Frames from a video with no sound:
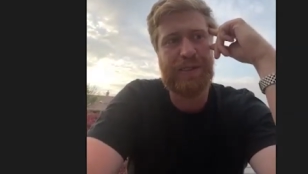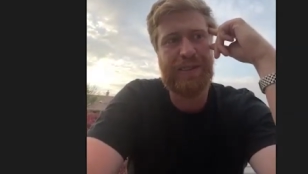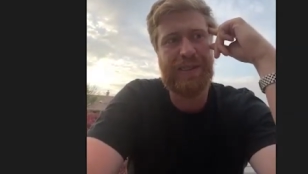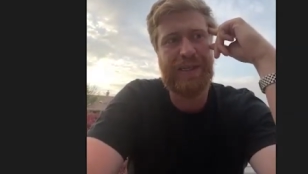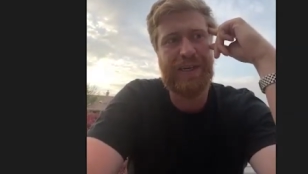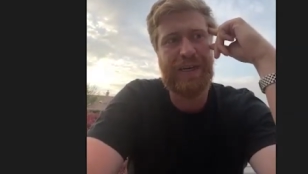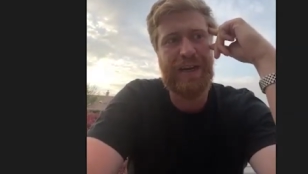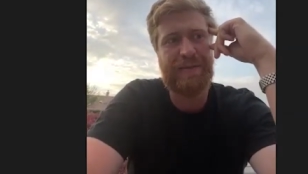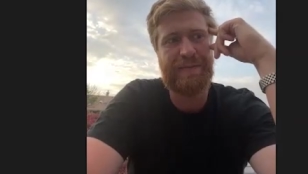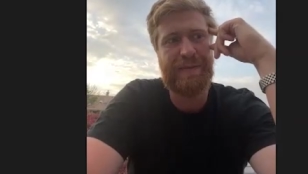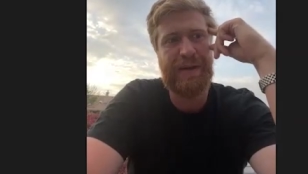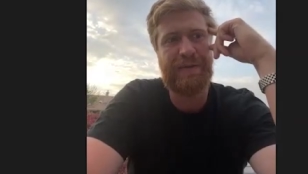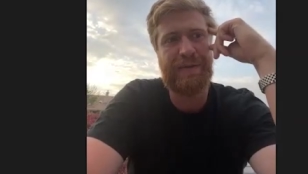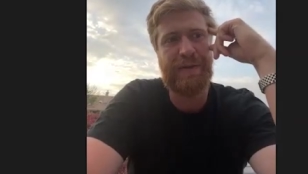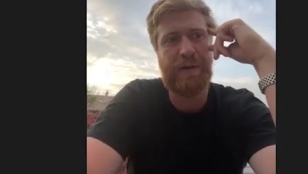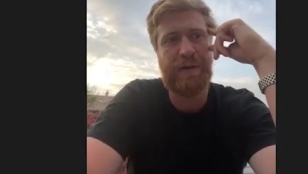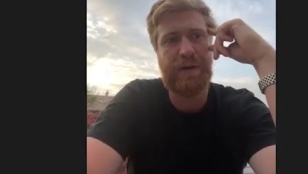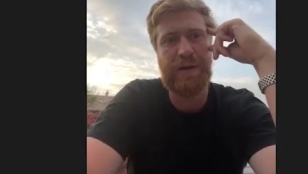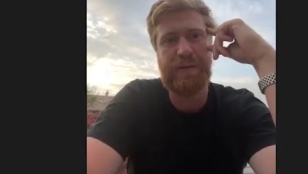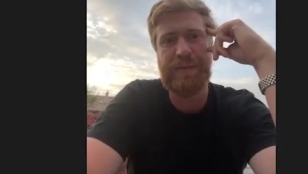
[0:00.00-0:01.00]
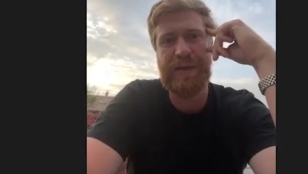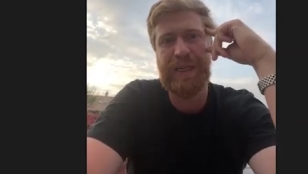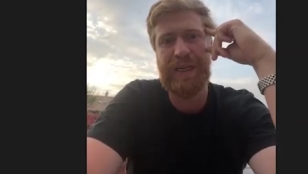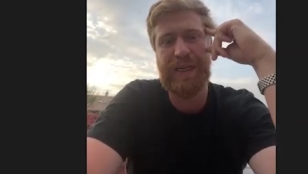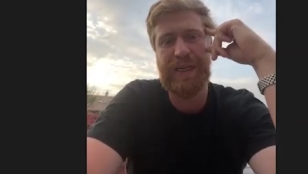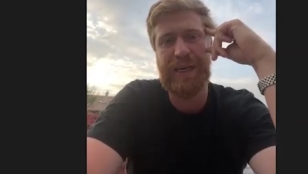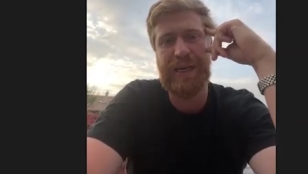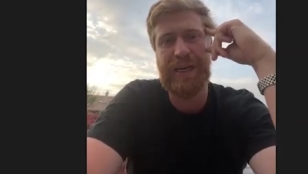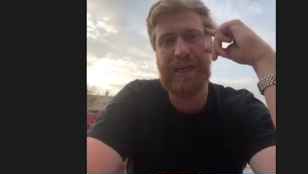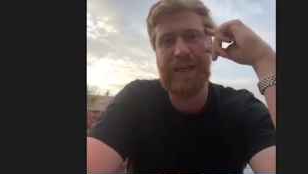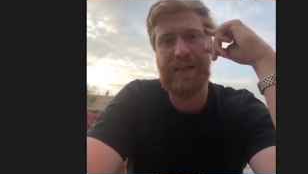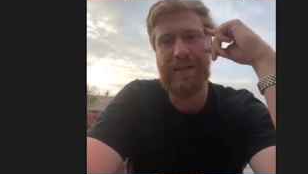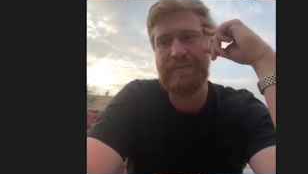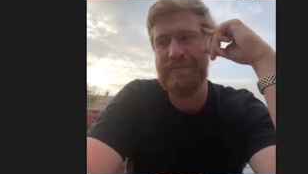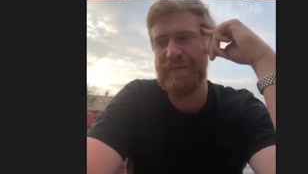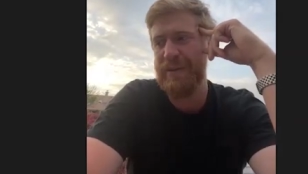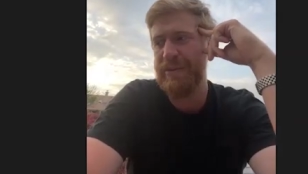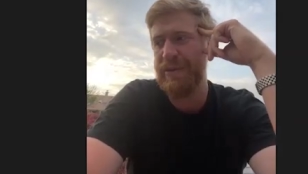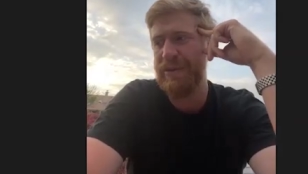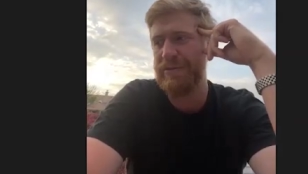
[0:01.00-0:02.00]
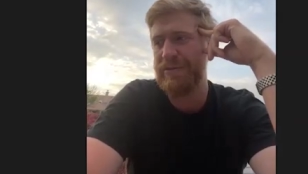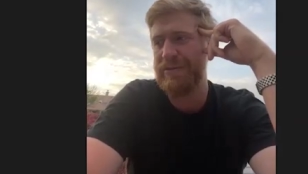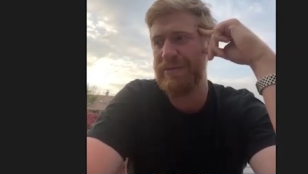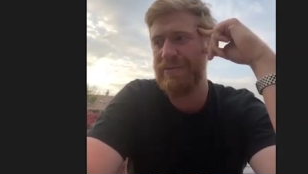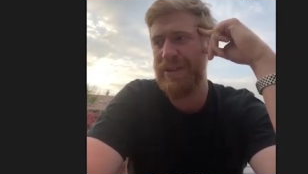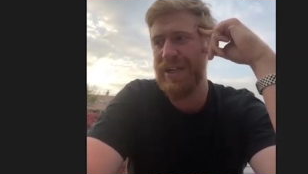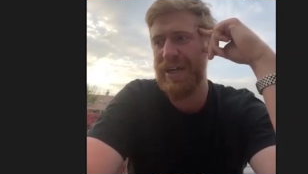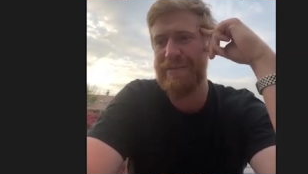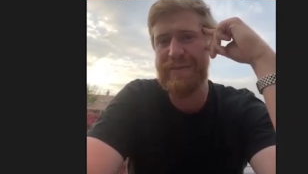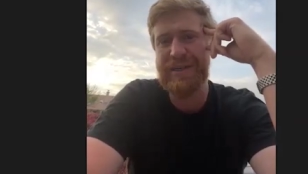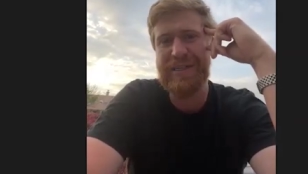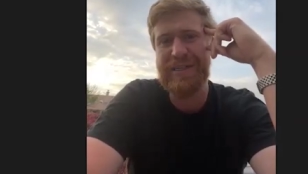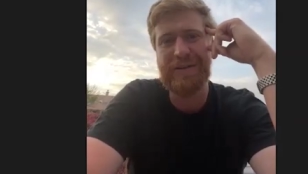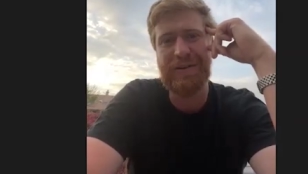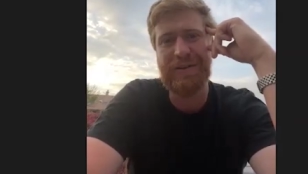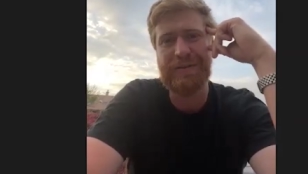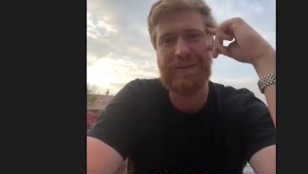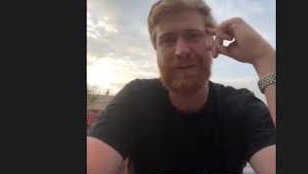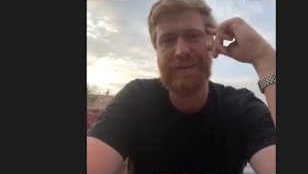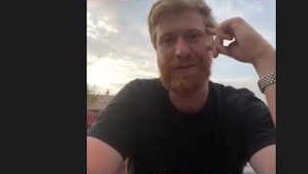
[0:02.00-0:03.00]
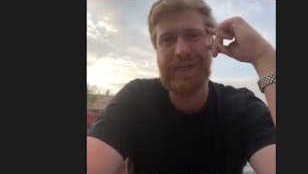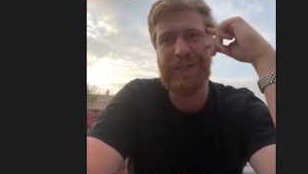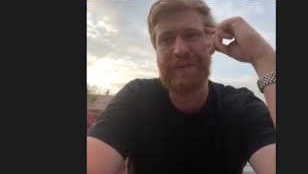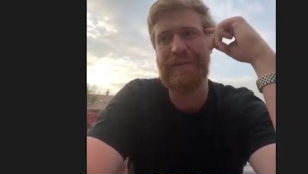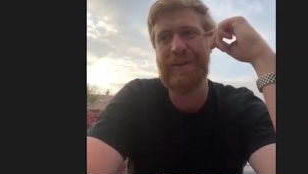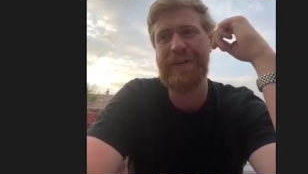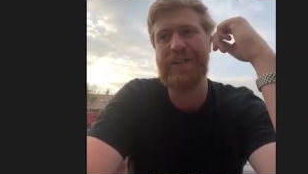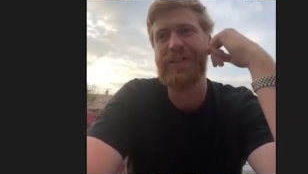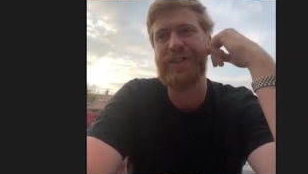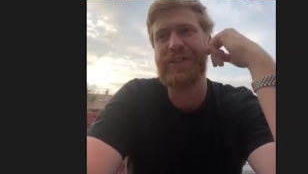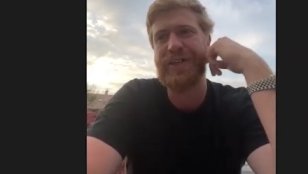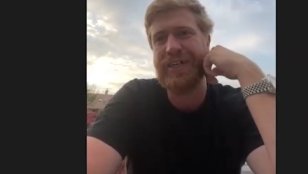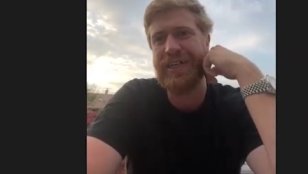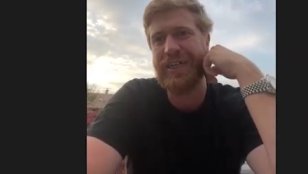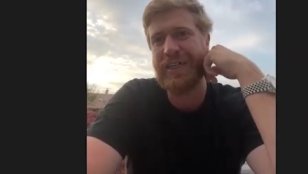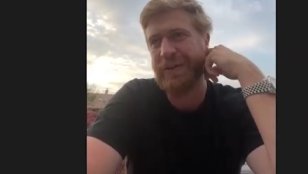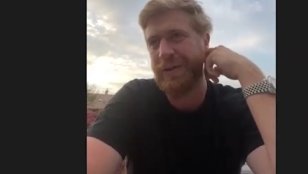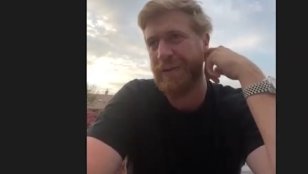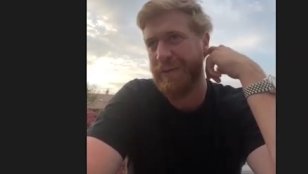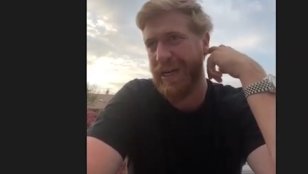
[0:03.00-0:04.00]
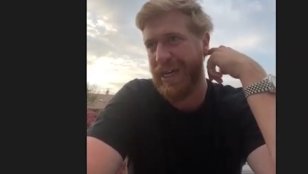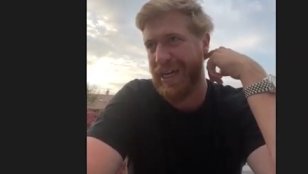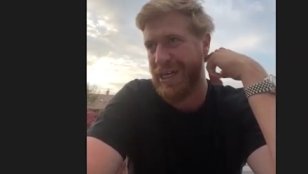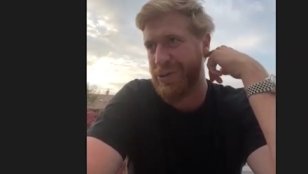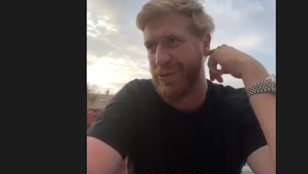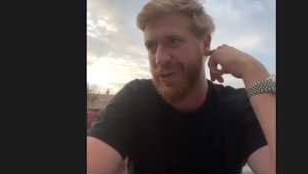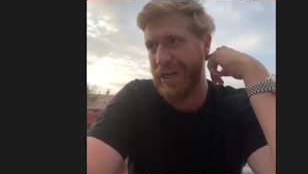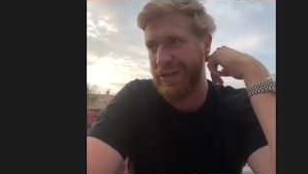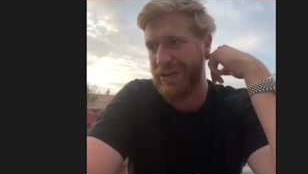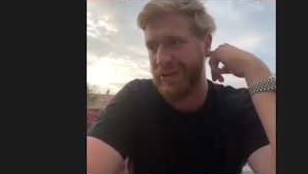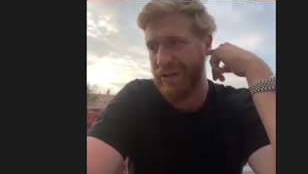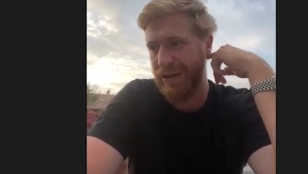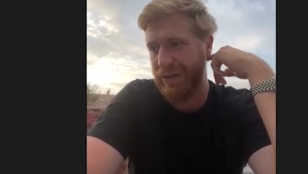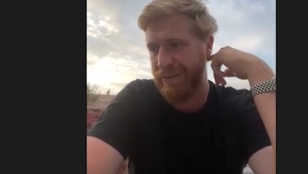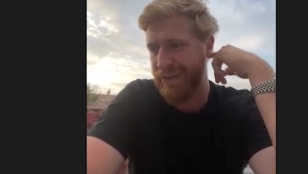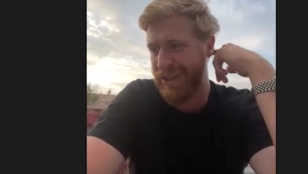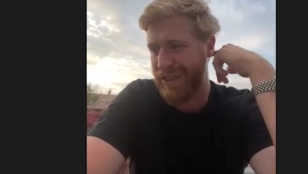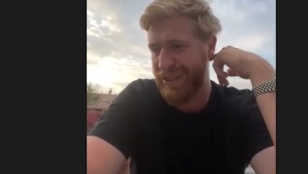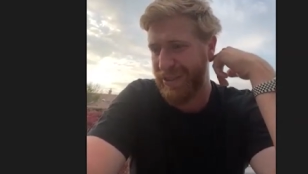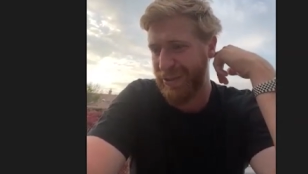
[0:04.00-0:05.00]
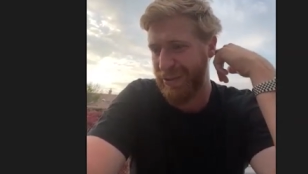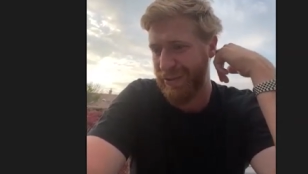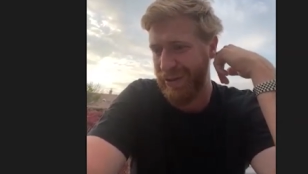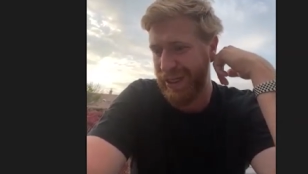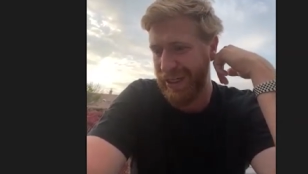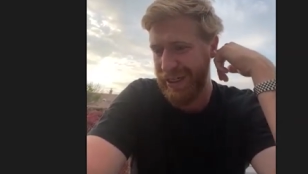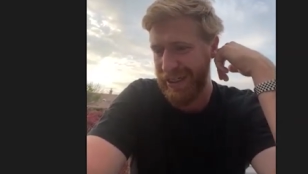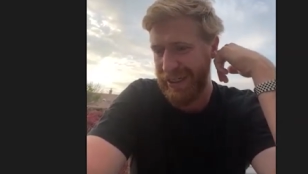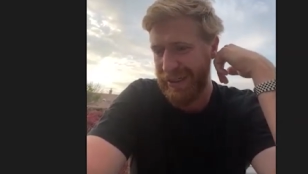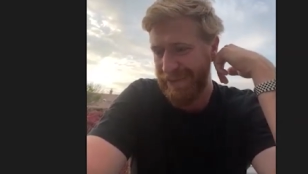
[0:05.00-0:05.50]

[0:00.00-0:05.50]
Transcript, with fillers: didn't have my phone on me, and I had a, uh, about ten missed calls from Chuck Fletcher, and he told me I got traded to Columbus. So uh,